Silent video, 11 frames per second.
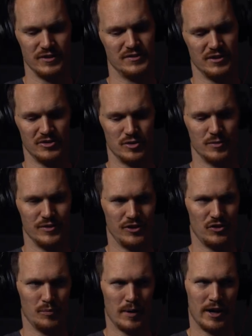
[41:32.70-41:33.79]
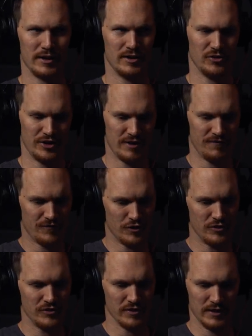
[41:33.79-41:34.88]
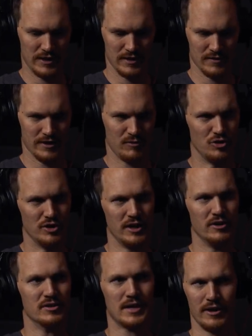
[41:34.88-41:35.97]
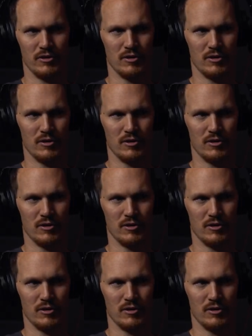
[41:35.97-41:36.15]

is such a risky spot because that first lien, like when you get your title